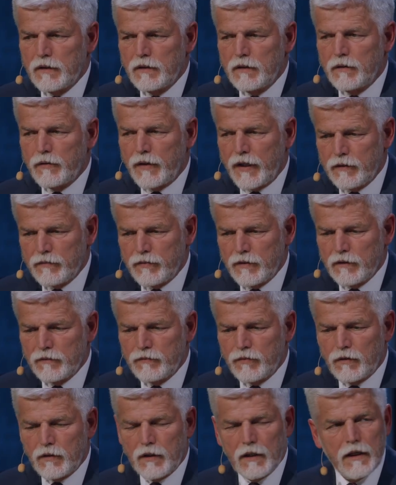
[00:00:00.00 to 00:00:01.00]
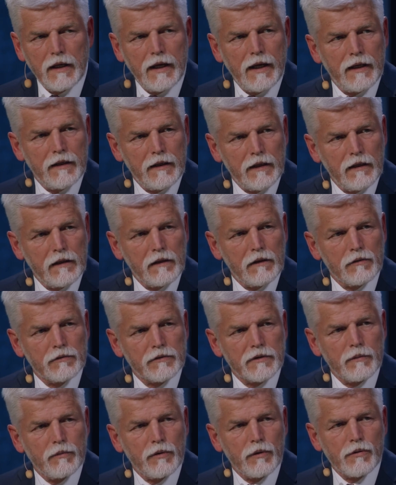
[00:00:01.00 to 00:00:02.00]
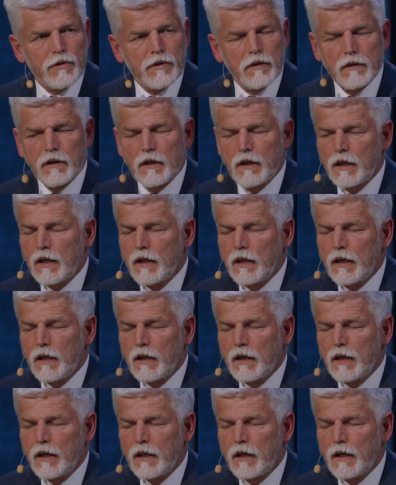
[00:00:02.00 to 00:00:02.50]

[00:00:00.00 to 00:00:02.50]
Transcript: grateful for any contribution.